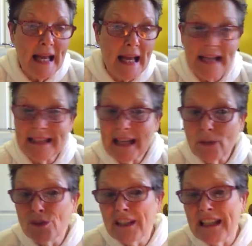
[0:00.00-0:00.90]
and that
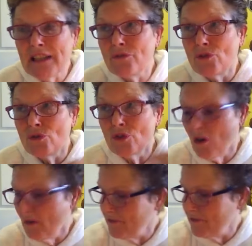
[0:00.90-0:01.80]
will give you the
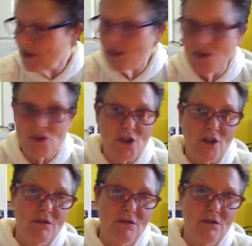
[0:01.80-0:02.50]
confidence, you know,